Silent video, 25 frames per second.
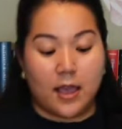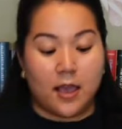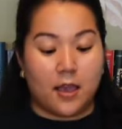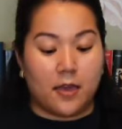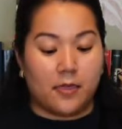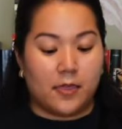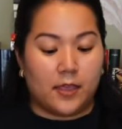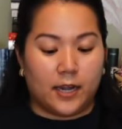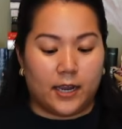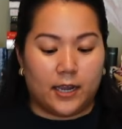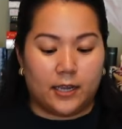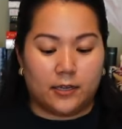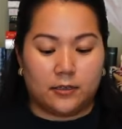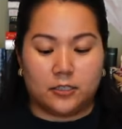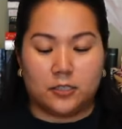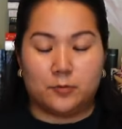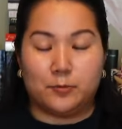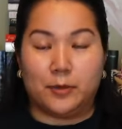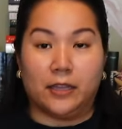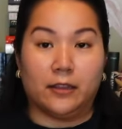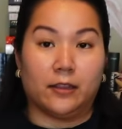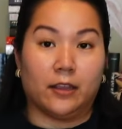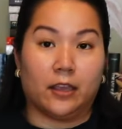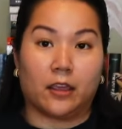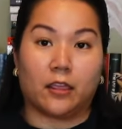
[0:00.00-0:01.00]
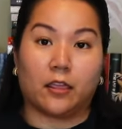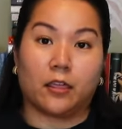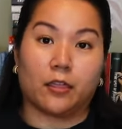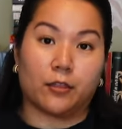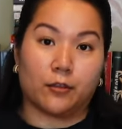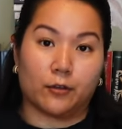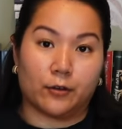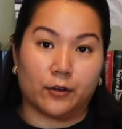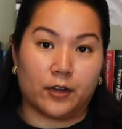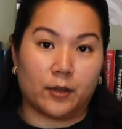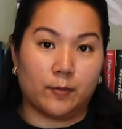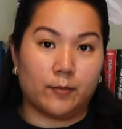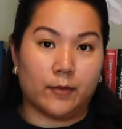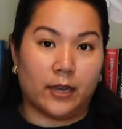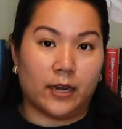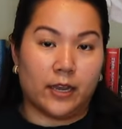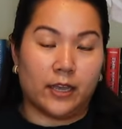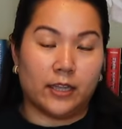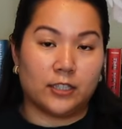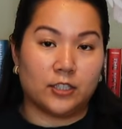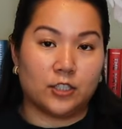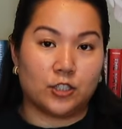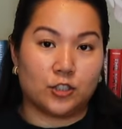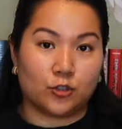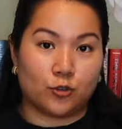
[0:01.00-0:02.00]
and then I had to spend like 30
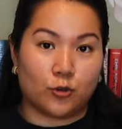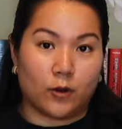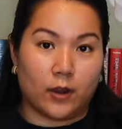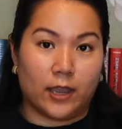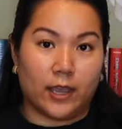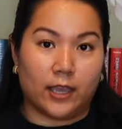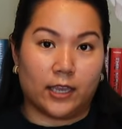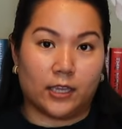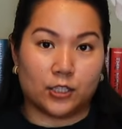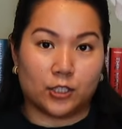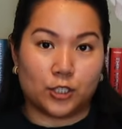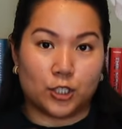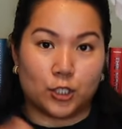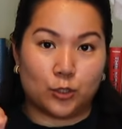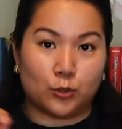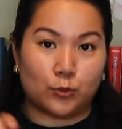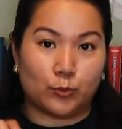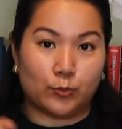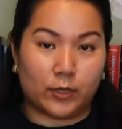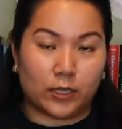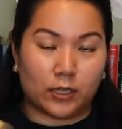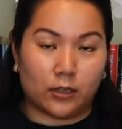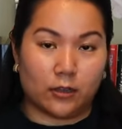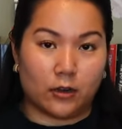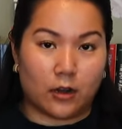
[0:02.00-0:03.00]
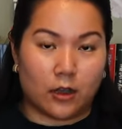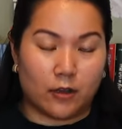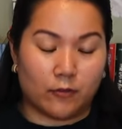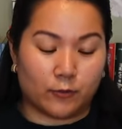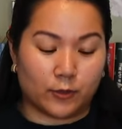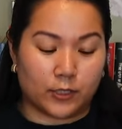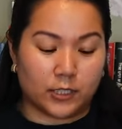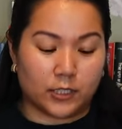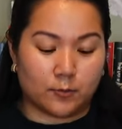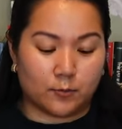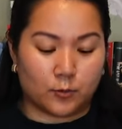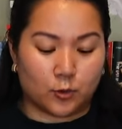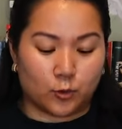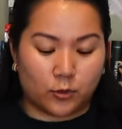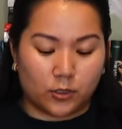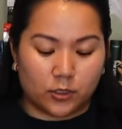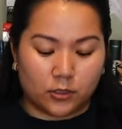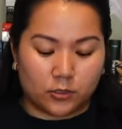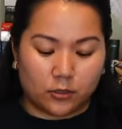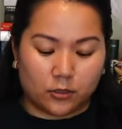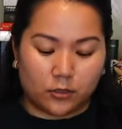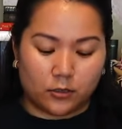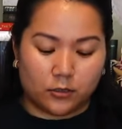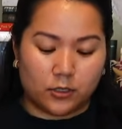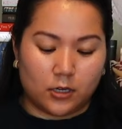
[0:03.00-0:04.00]
minutes trying to peel it off with some
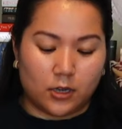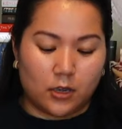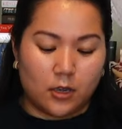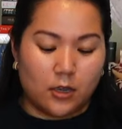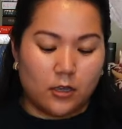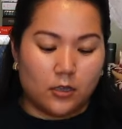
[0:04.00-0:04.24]
tweezers.